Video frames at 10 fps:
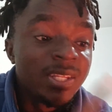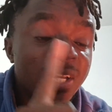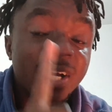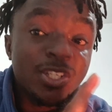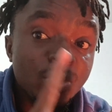
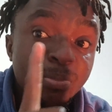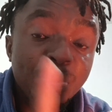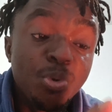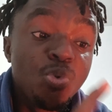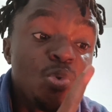There are some
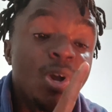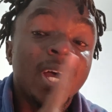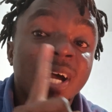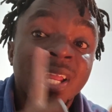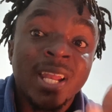people who
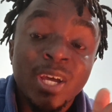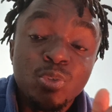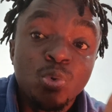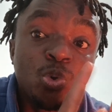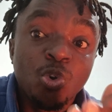are
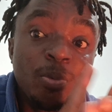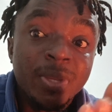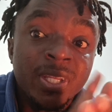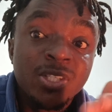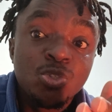allowed to
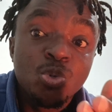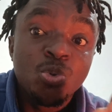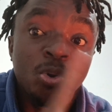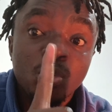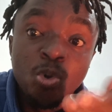come into
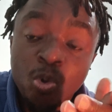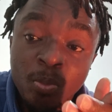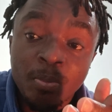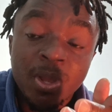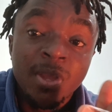your
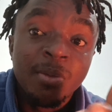home,